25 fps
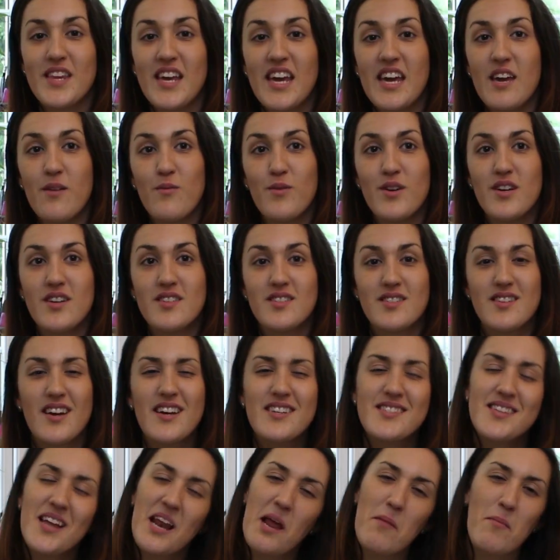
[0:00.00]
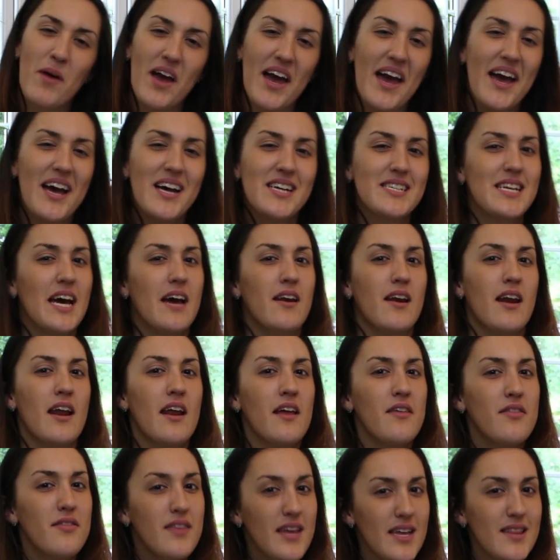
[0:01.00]
It was nice to let my hair down and
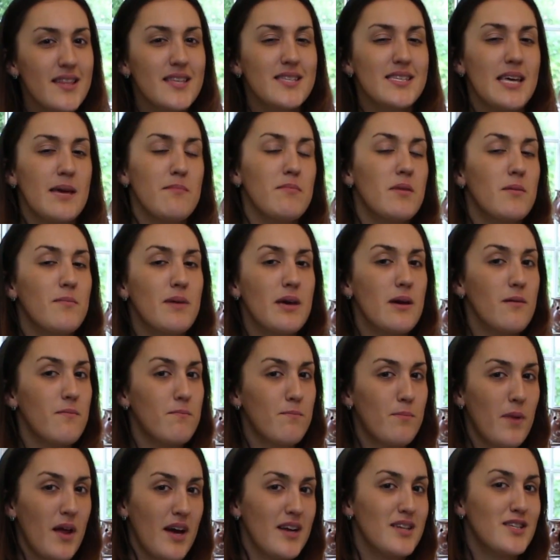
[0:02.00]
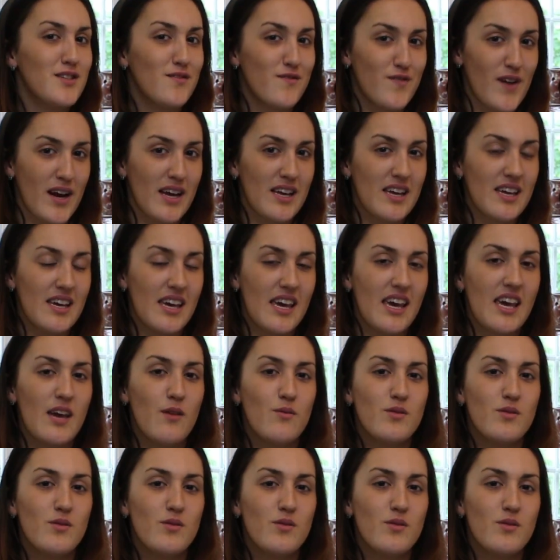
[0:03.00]
I think the same can be applied to Frankie.